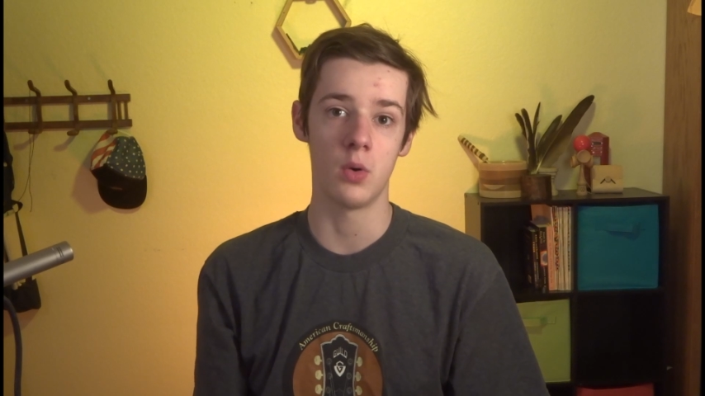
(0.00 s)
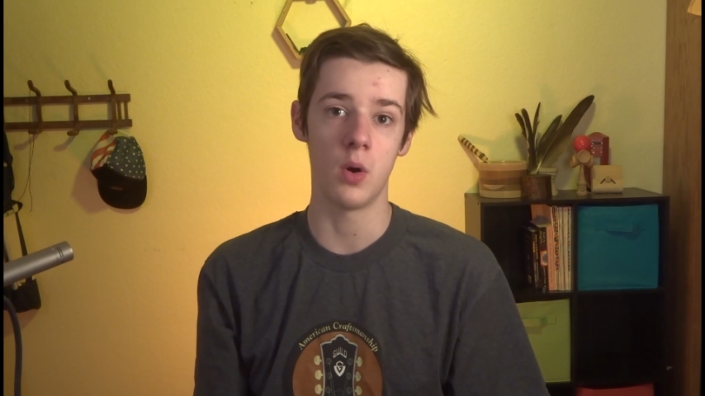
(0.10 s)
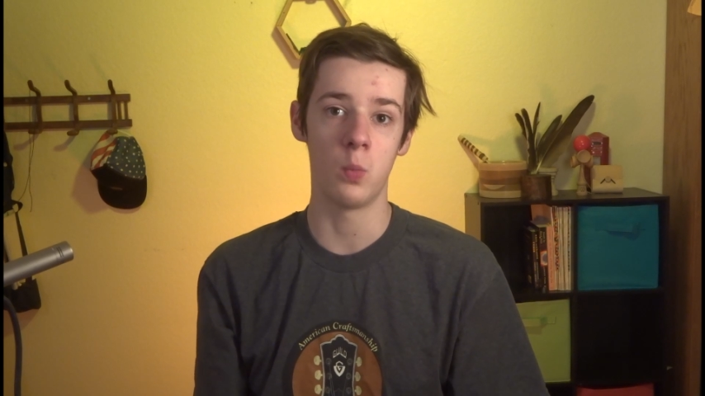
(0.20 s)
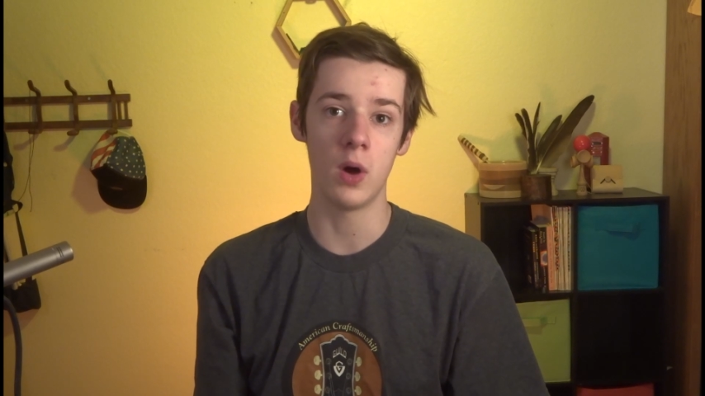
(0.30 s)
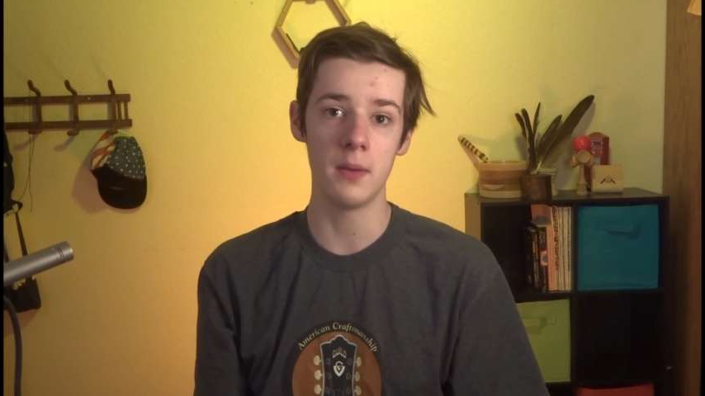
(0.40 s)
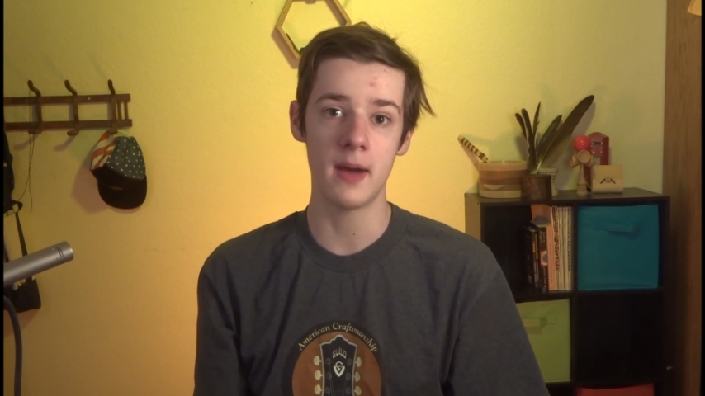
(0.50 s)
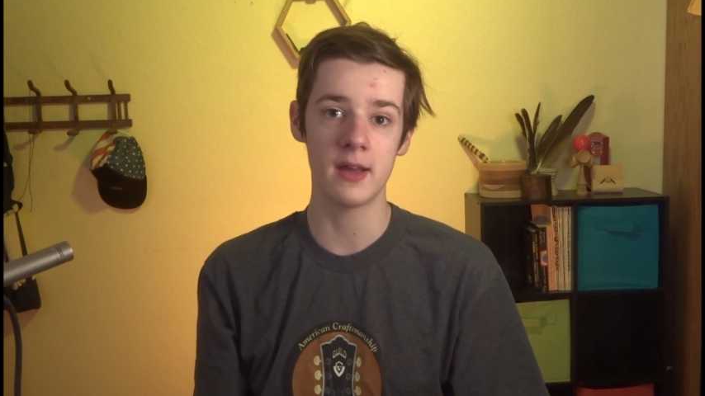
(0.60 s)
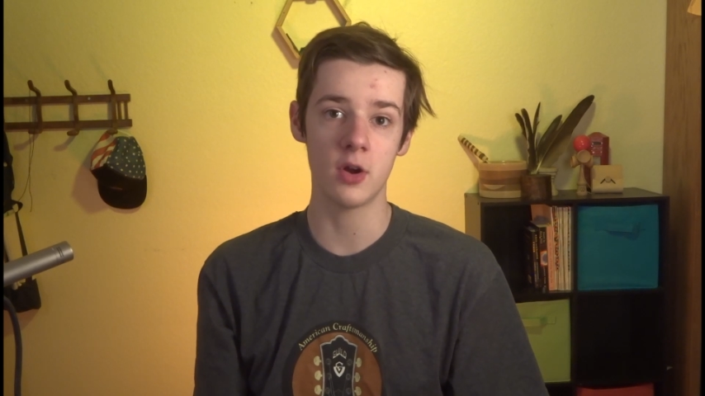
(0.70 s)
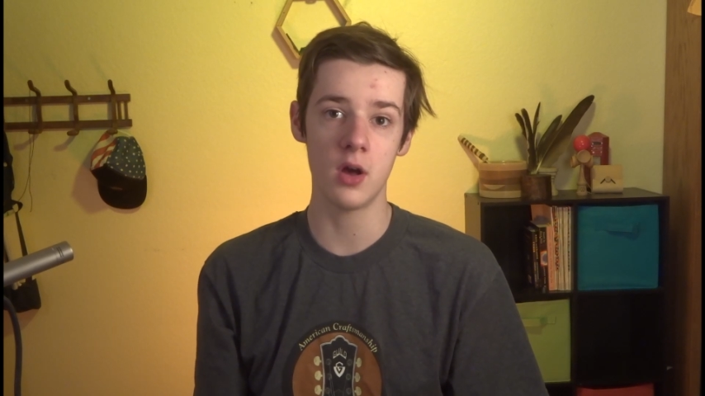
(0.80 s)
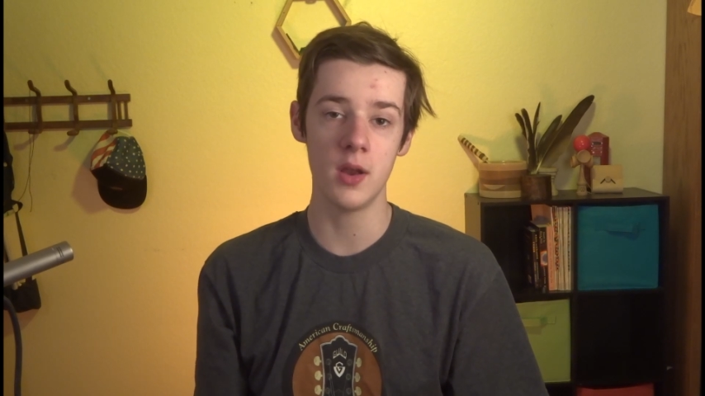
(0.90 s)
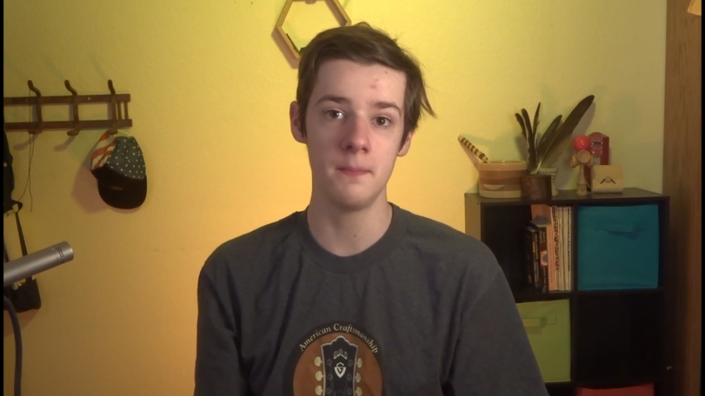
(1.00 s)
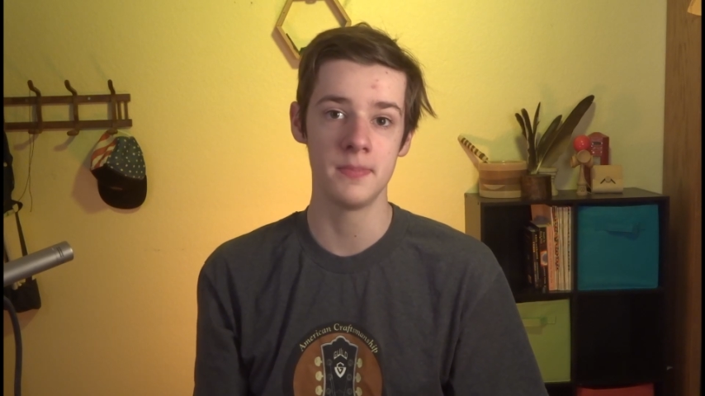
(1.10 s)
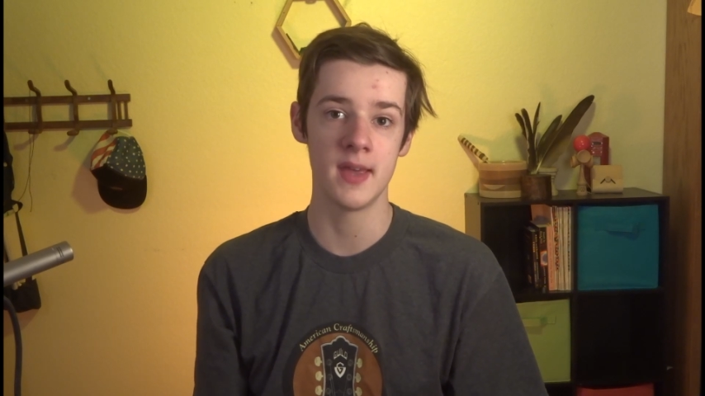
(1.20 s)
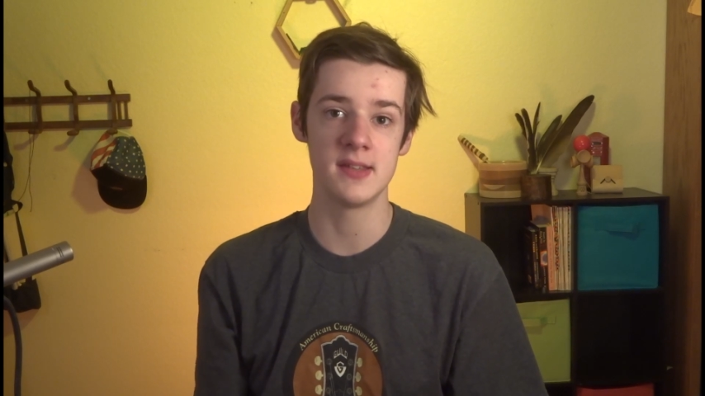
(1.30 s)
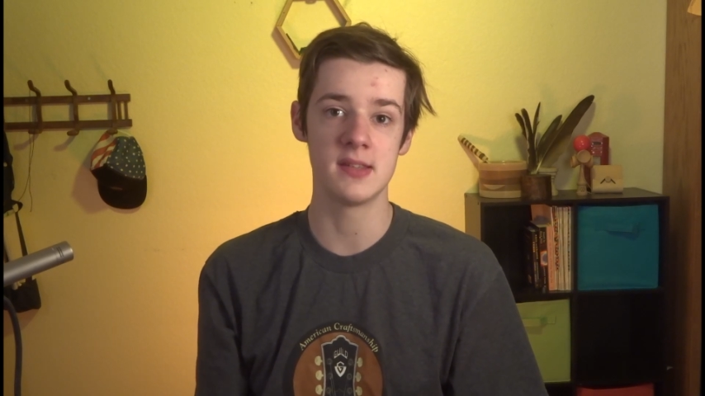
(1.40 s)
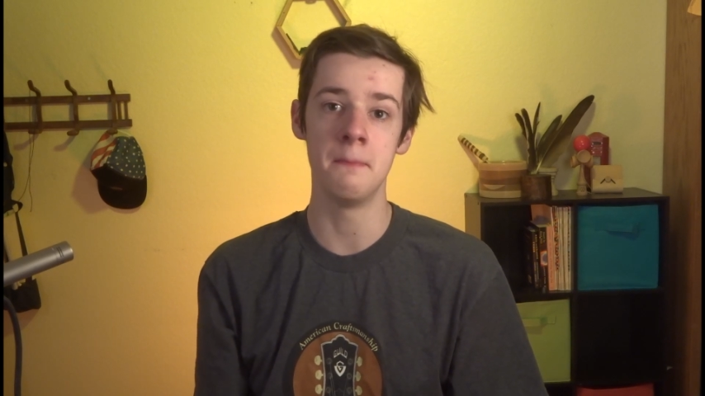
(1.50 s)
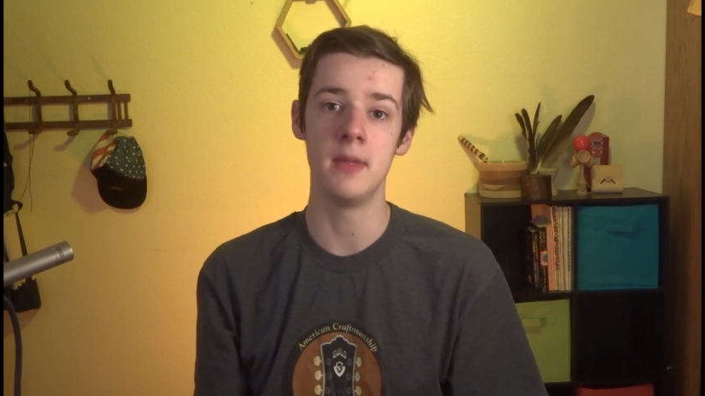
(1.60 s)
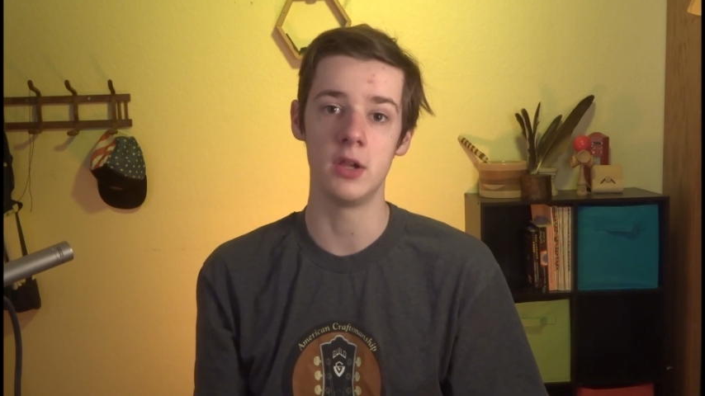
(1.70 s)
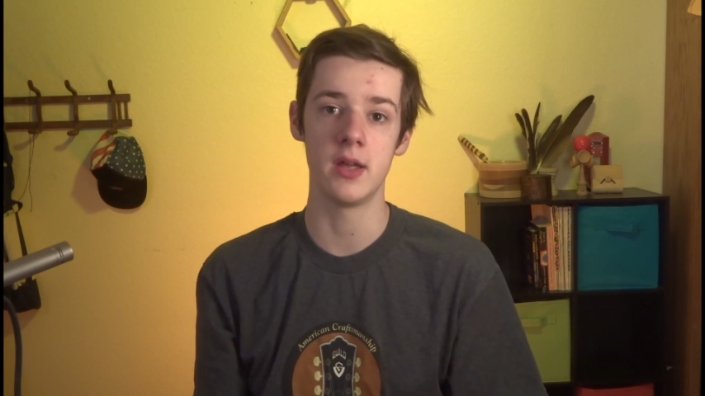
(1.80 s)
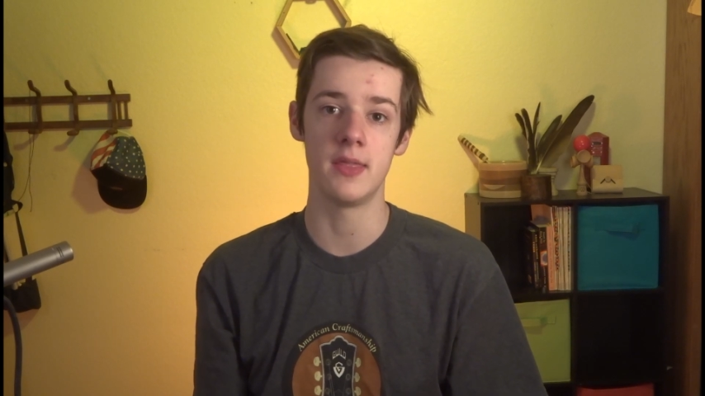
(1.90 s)
1 micron is a
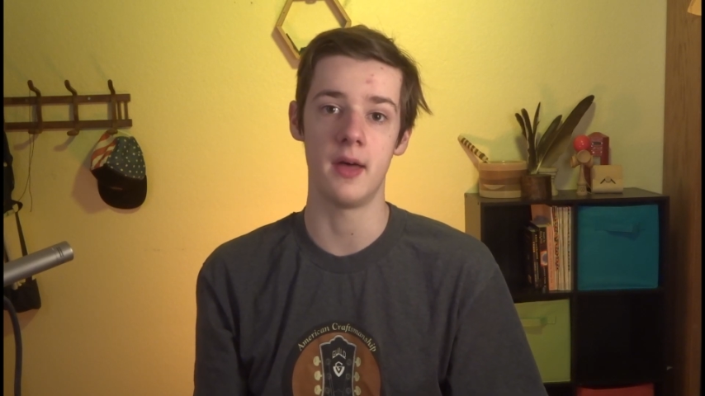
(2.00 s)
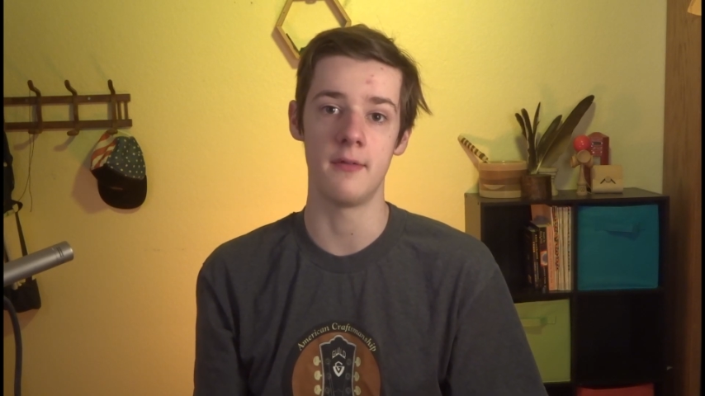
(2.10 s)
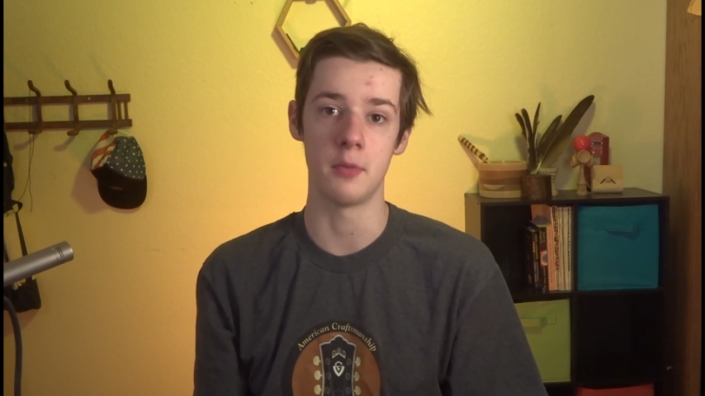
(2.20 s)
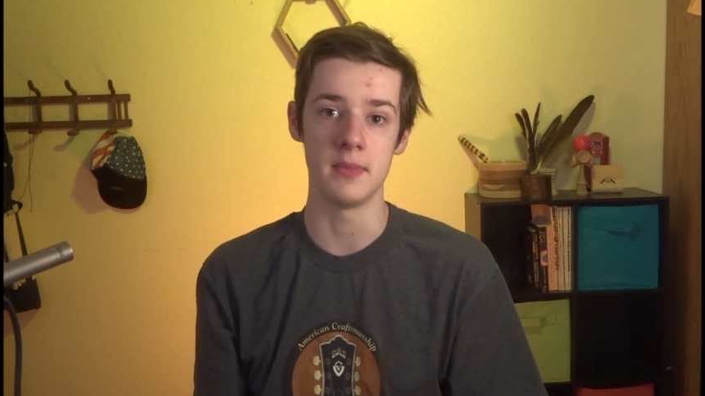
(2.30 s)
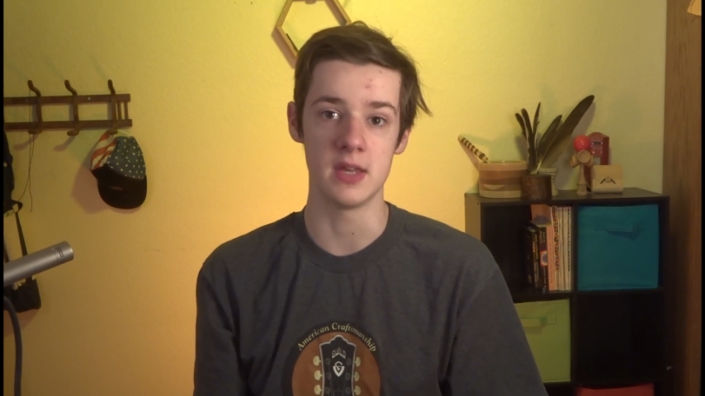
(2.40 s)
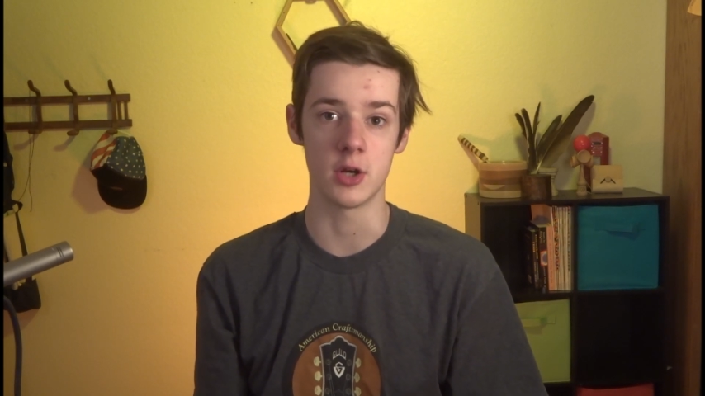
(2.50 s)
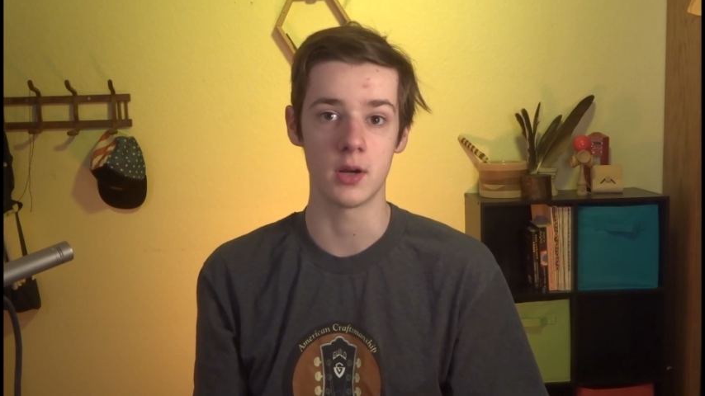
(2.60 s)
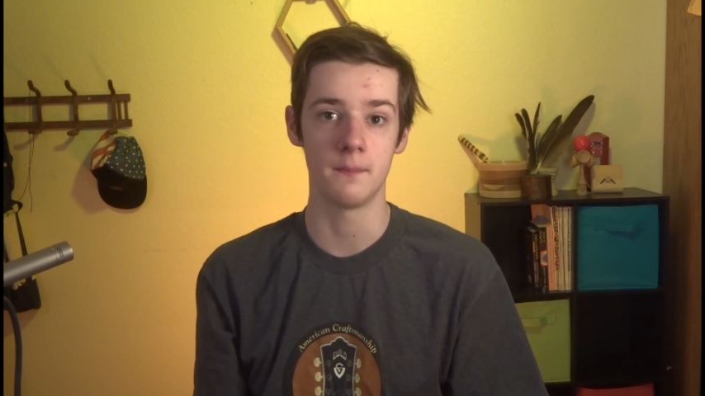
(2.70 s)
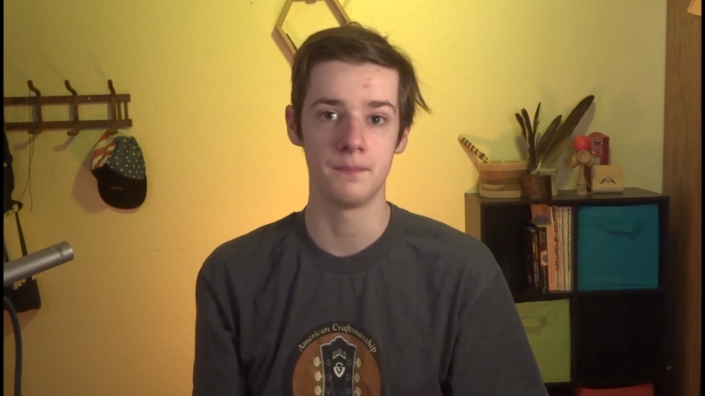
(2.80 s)
millionth of a meter.